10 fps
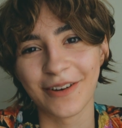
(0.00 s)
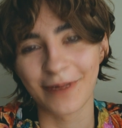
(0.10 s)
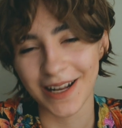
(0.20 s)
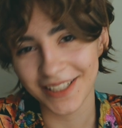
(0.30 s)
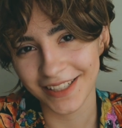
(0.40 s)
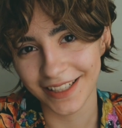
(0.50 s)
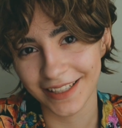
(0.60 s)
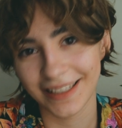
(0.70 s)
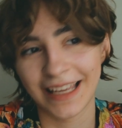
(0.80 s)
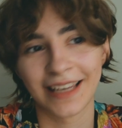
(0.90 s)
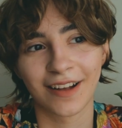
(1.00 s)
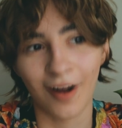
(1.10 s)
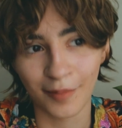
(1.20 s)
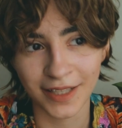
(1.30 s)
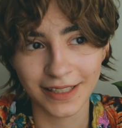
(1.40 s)
watched it and
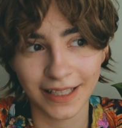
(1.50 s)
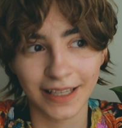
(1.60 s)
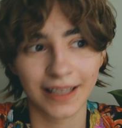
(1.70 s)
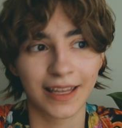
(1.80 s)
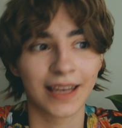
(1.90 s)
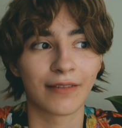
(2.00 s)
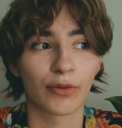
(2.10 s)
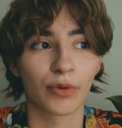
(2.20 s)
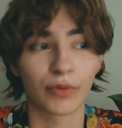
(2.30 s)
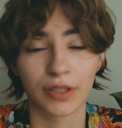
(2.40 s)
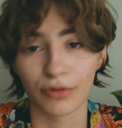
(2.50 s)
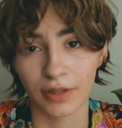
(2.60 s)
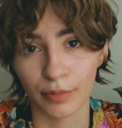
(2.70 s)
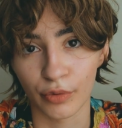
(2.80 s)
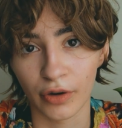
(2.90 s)
commented, and everyone was so
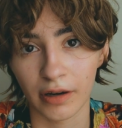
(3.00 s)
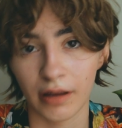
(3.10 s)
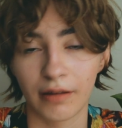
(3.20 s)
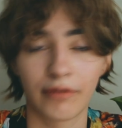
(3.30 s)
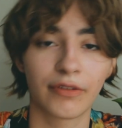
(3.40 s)
supportive.